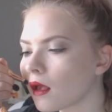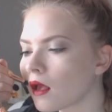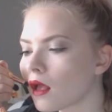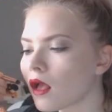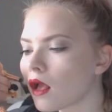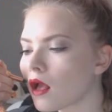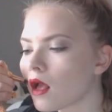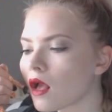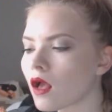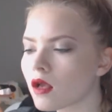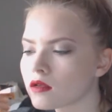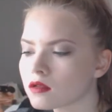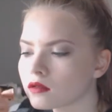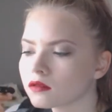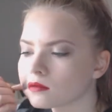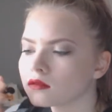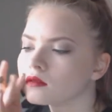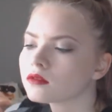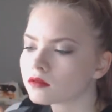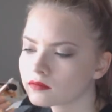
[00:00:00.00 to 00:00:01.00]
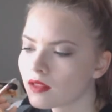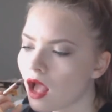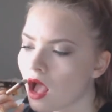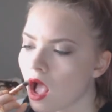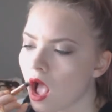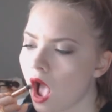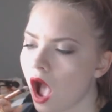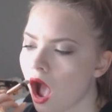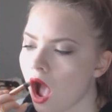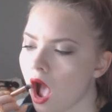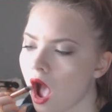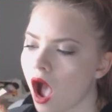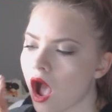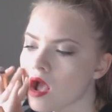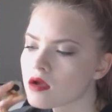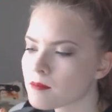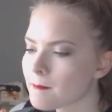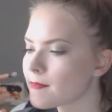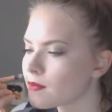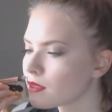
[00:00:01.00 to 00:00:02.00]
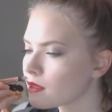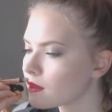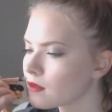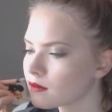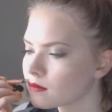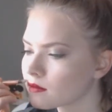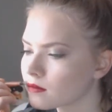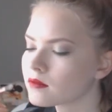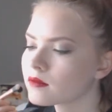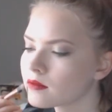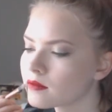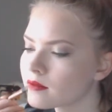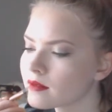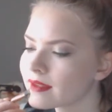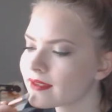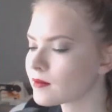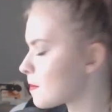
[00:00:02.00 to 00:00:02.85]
concealer, what was left on that brush.